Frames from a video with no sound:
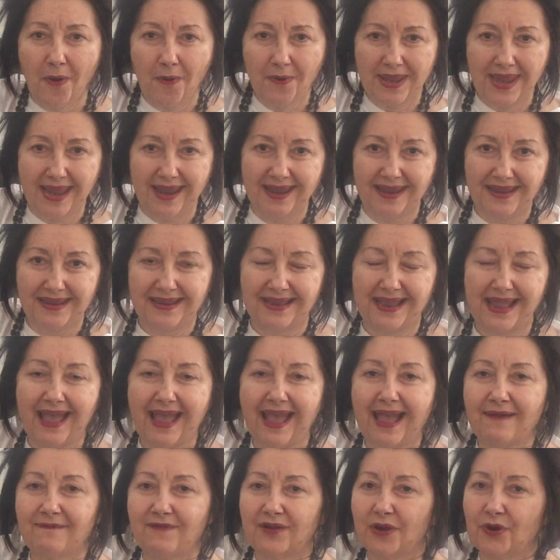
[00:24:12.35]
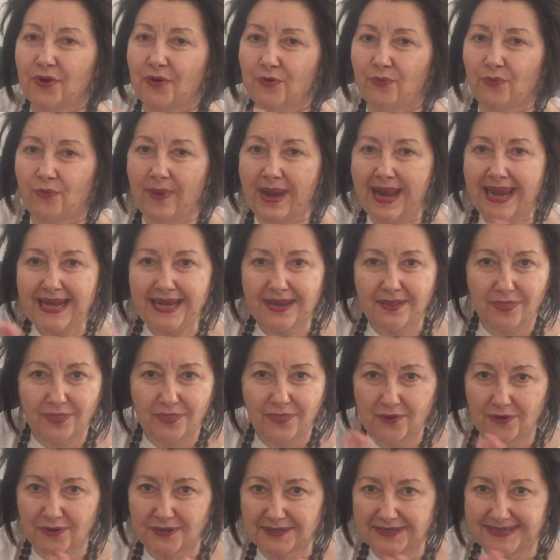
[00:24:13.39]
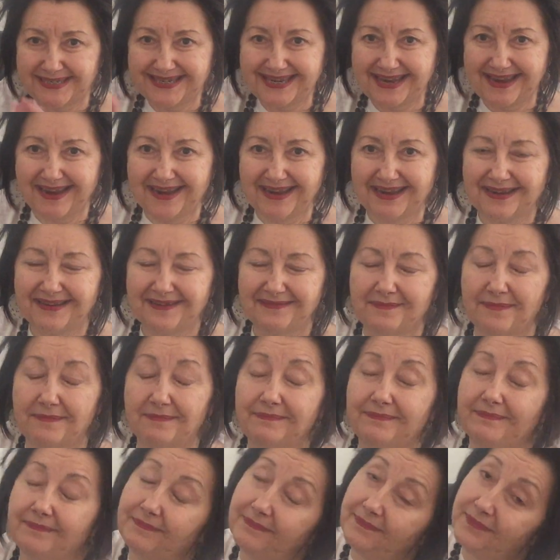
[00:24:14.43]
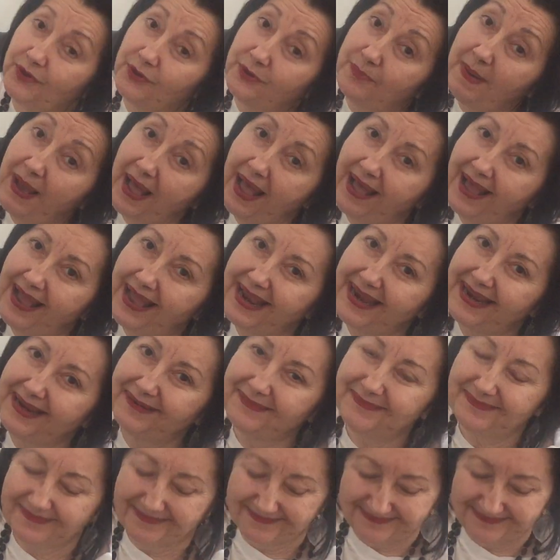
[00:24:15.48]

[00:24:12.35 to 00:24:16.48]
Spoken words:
Okay, have a great Thursday. Goodbye.